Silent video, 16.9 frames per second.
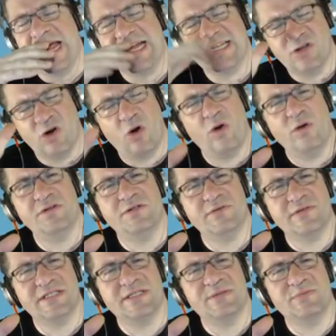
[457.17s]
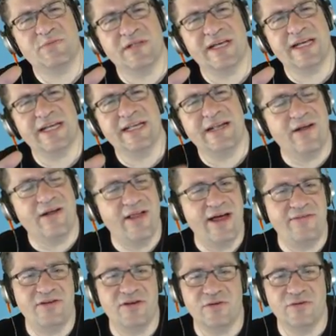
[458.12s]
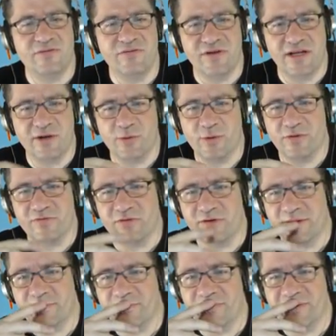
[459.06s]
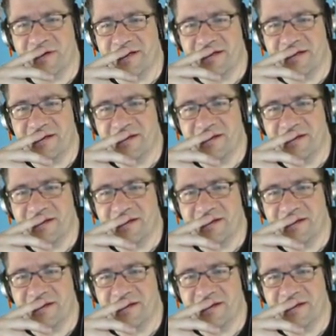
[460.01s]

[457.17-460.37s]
It's hard to explain, and I'll have to do a video over it, but